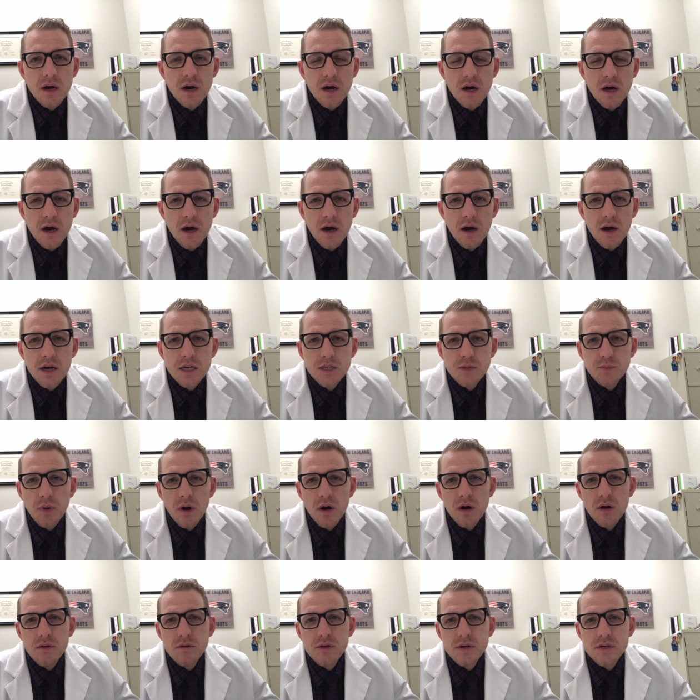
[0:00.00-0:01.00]
as
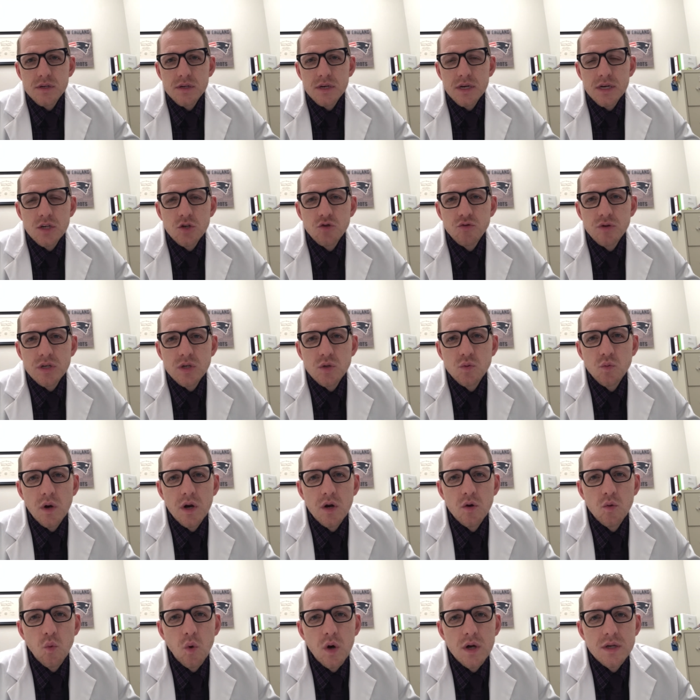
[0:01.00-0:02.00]
part of this Injuries
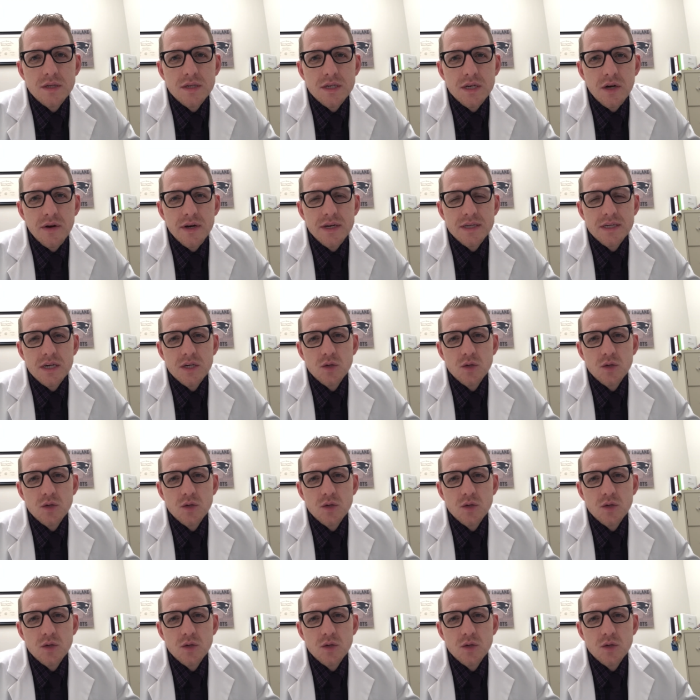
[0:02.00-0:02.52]
101 series,